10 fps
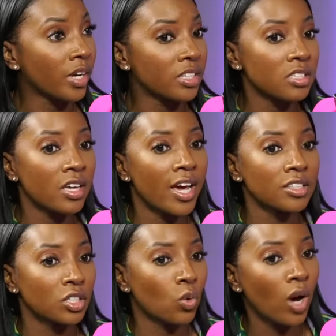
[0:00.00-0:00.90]
Like does it add
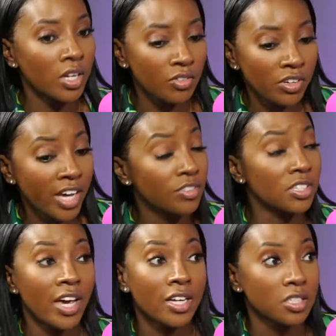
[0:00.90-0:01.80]
to the quality of your life? Does
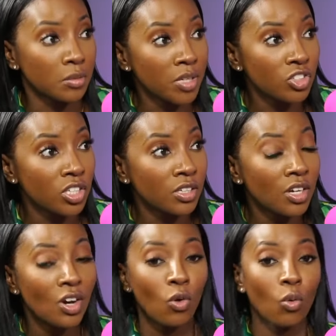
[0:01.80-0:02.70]
it add to the mission?
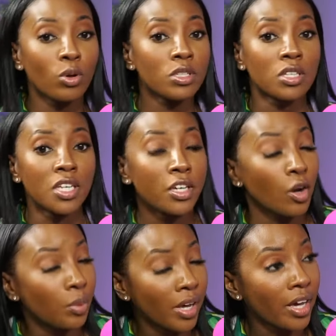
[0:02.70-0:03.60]
Or is this an
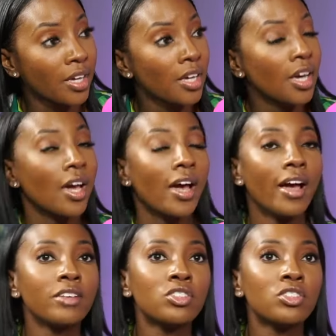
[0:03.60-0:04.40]
ego play? Mm-hmm. And